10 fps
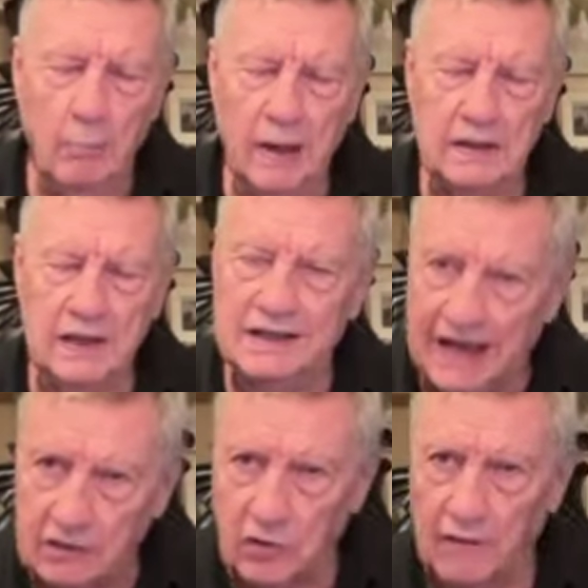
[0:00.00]
But
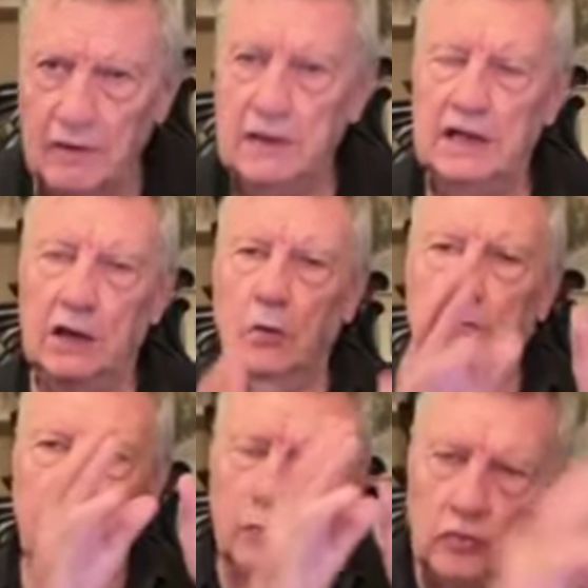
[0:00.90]
they're traveling. They're
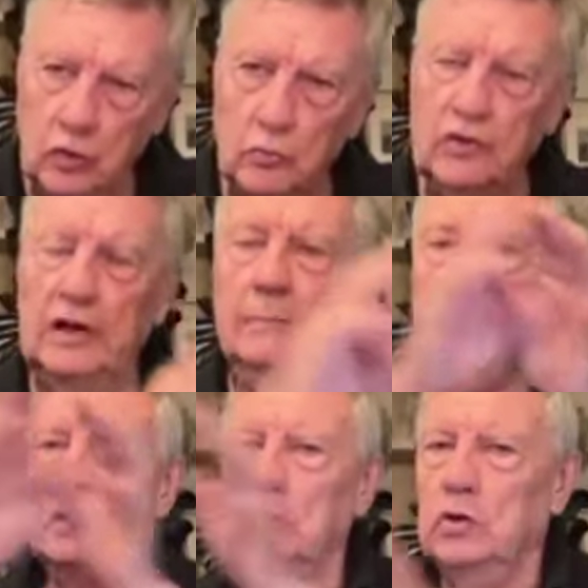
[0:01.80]
going from
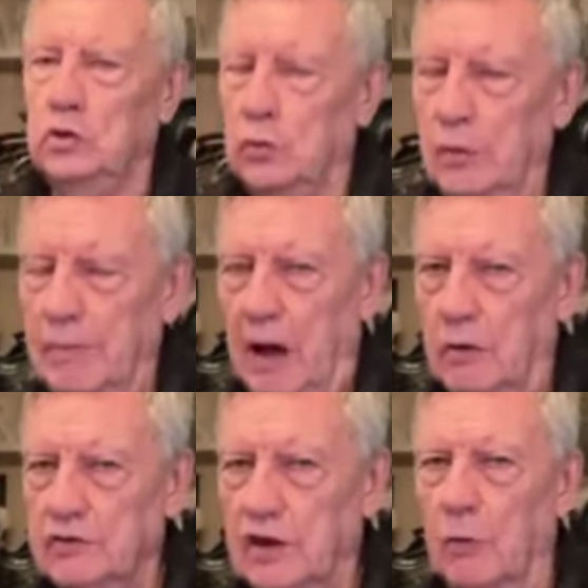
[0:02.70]
Jerusalem to
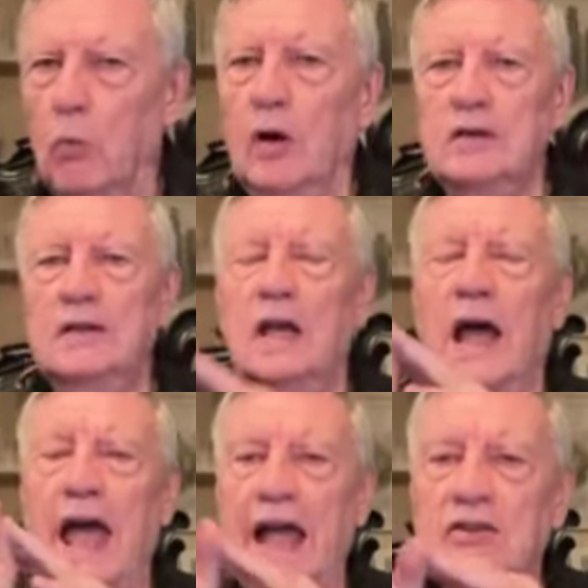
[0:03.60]
Emmaus. And what
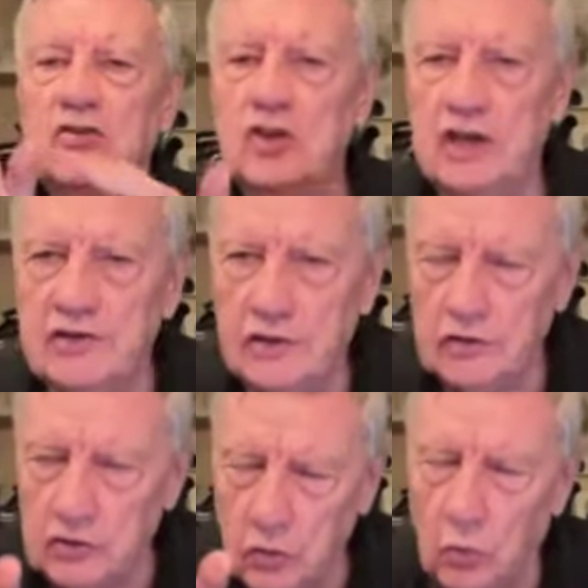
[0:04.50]
had
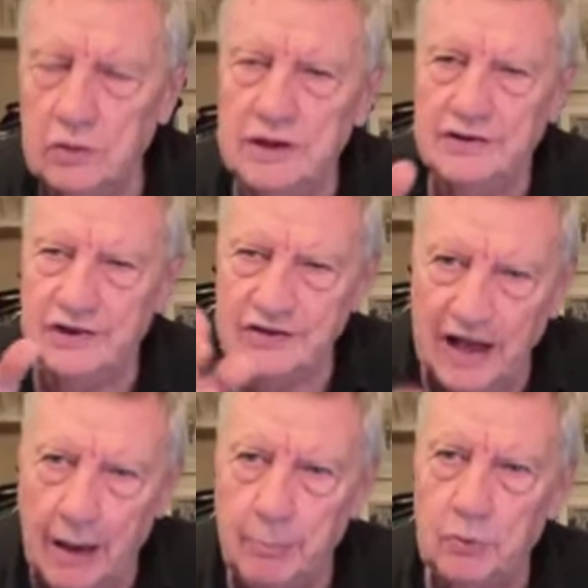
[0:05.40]
Jesus told his
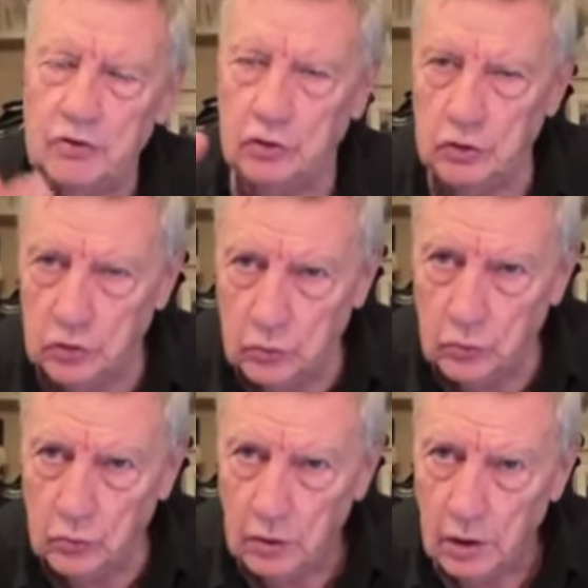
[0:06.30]
disciples to
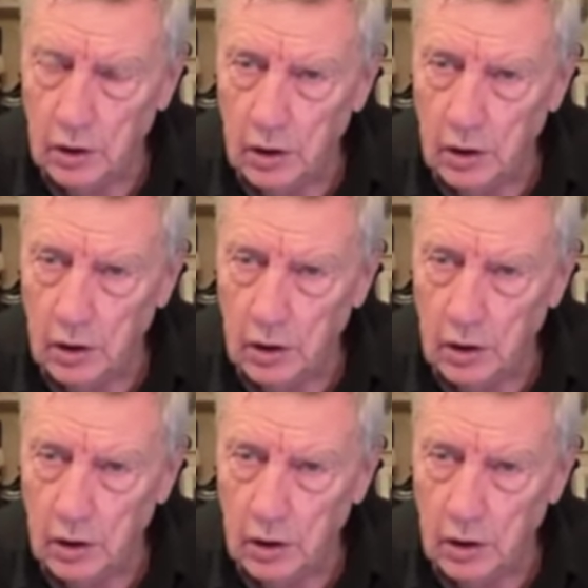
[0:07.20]
do?